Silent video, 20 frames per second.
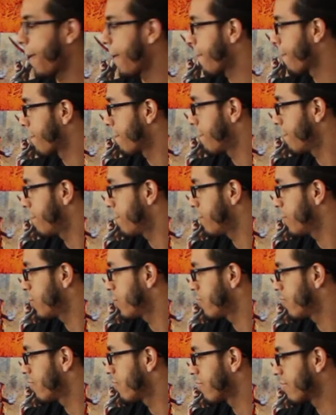no
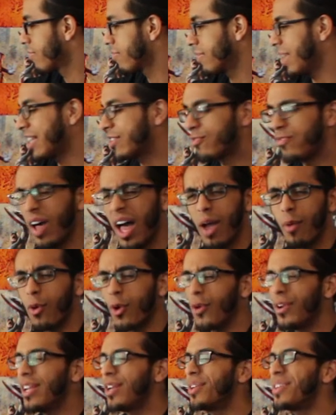Sharingan. That's fine. We
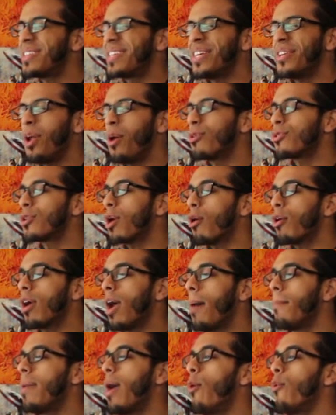don't need to see no
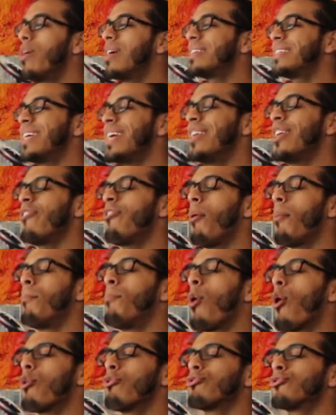Sharingan, man. We see enough of
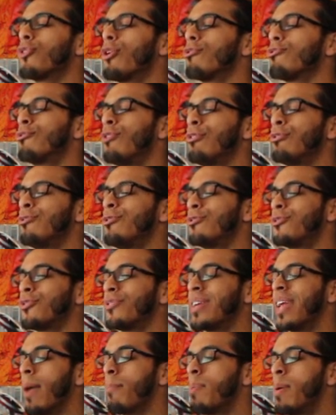Boruto's Dojutsu to
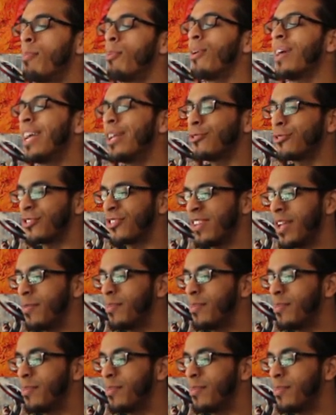get people interested